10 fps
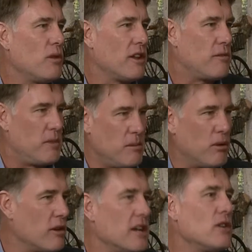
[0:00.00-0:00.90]
with
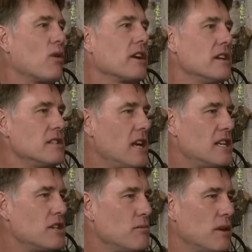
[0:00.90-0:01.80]
people in an
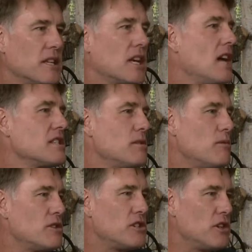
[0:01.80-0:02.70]
organization but the
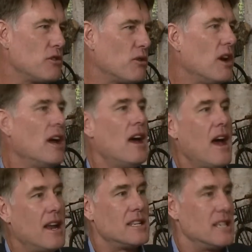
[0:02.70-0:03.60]
customers too,
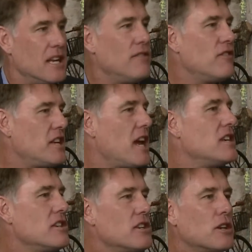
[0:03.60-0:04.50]
and it's an
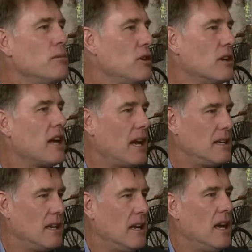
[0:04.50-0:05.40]
invitation to
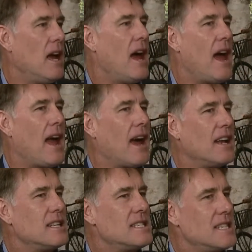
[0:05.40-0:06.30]
communicate.
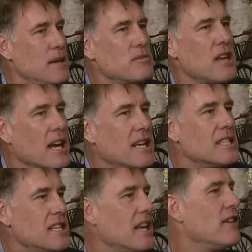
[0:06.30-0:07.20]
And it seems like
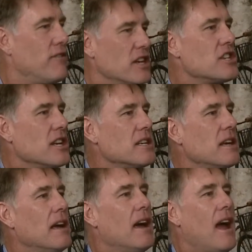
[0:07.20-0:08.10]
it's
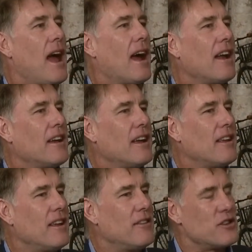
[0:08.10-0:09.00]
inefficient. And
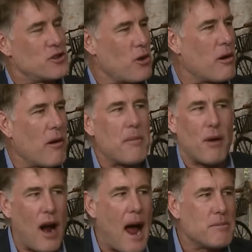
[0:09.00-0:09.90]
in the short run,
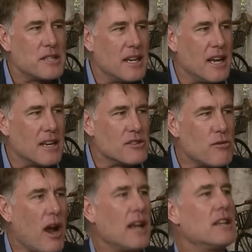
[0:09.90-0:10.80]
perhaps it
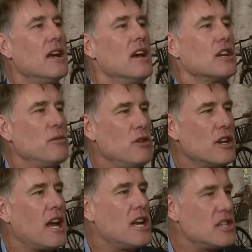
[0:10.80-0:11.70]
is, right?
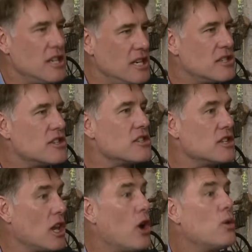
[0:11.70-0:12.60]
Communication needs to
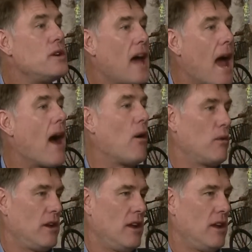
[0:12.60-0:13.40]
slow down.